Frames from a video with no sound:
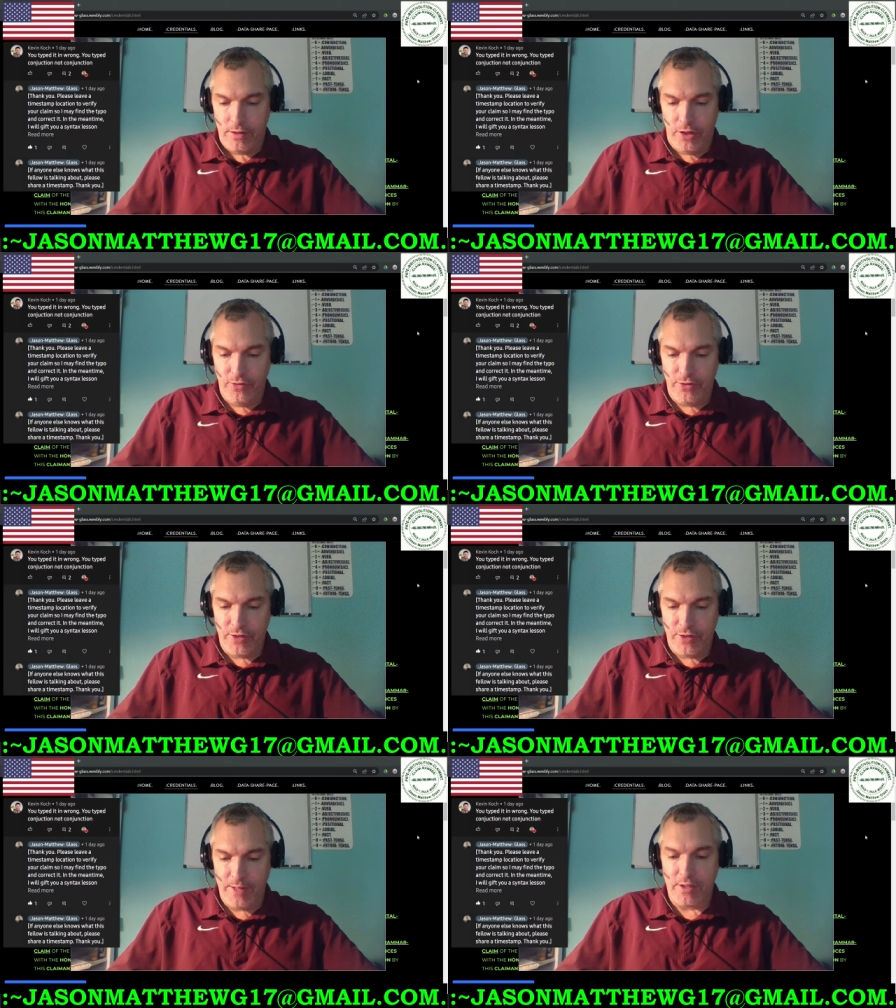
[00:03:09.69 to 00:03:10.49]
You
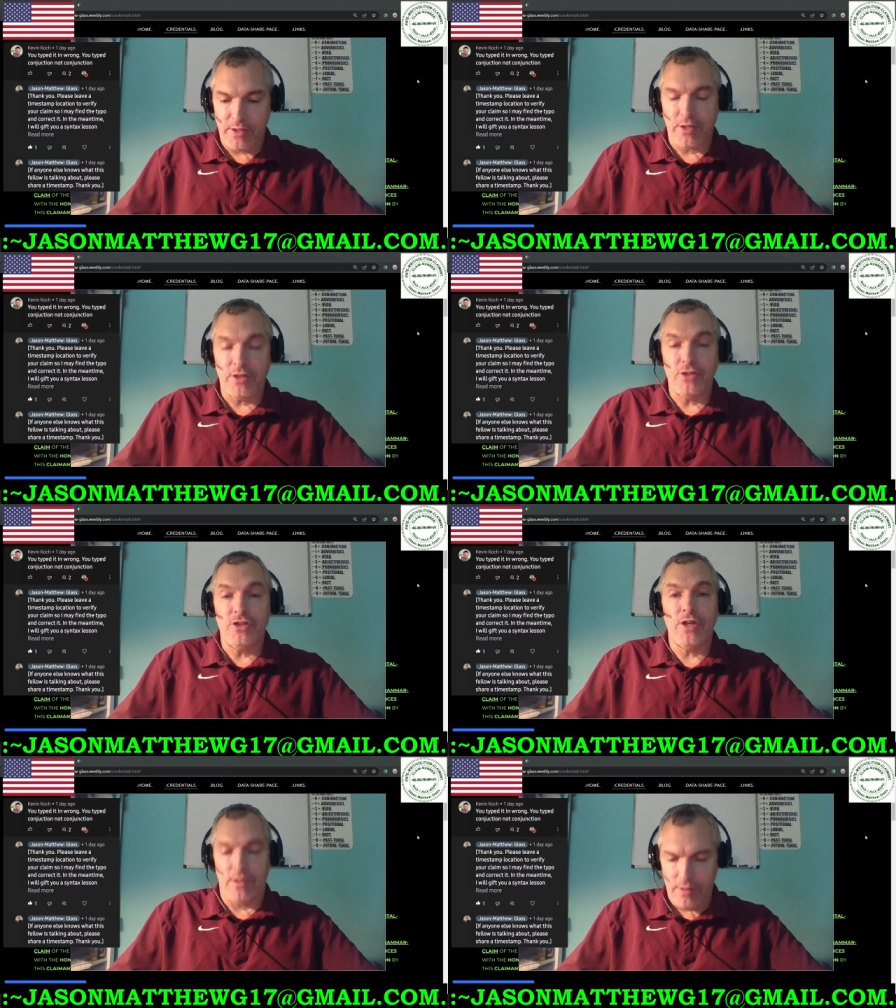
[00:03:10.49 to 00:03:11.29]
typed
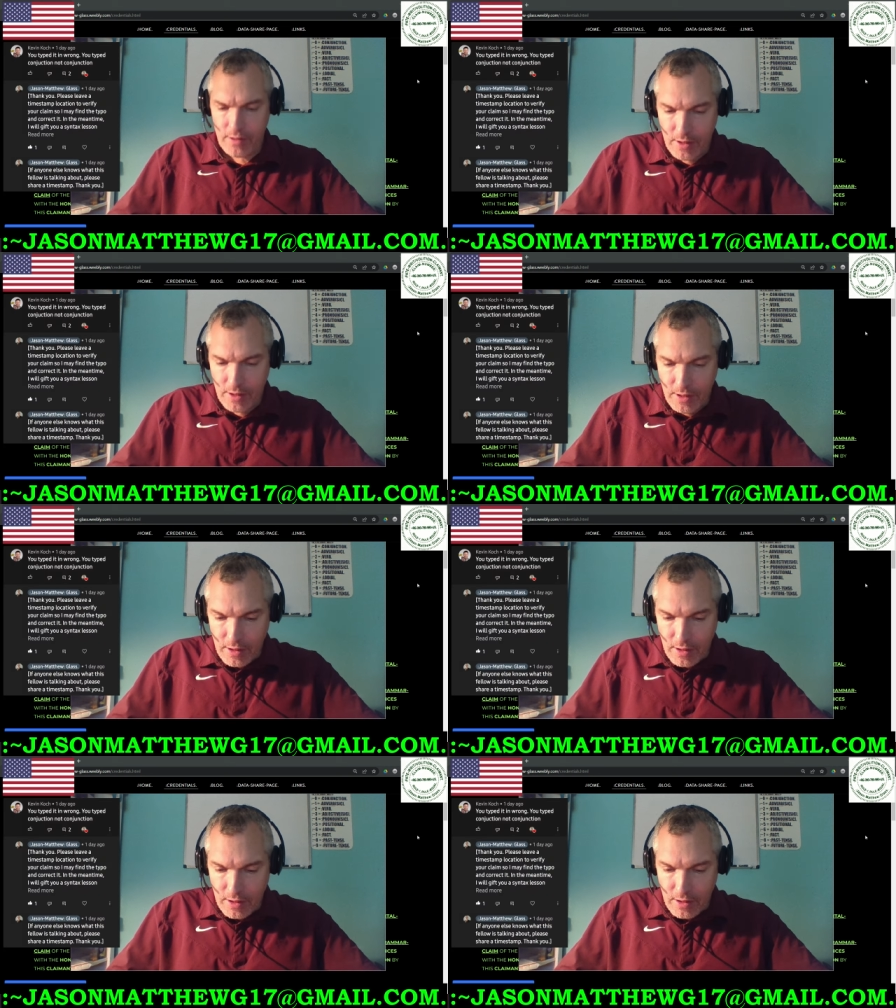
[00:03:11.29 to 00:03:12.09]
conjunction
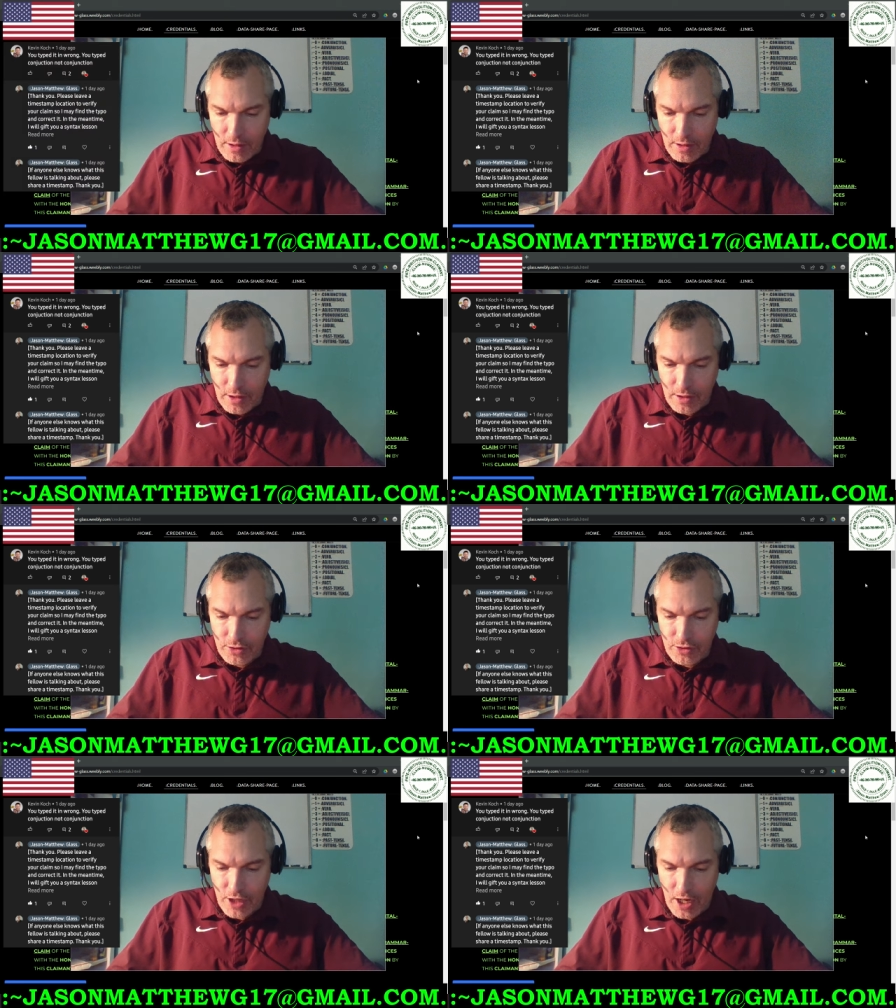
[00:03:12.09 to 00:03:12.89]

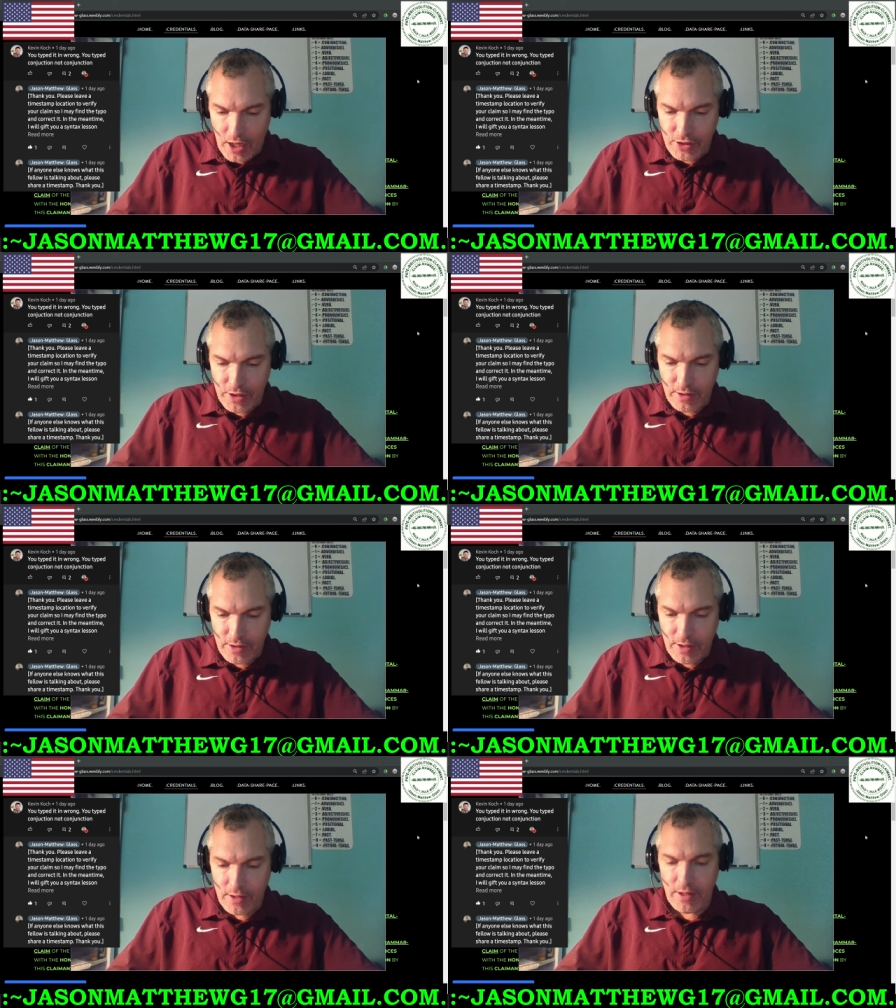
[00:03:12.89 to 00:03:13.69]
Conjunction,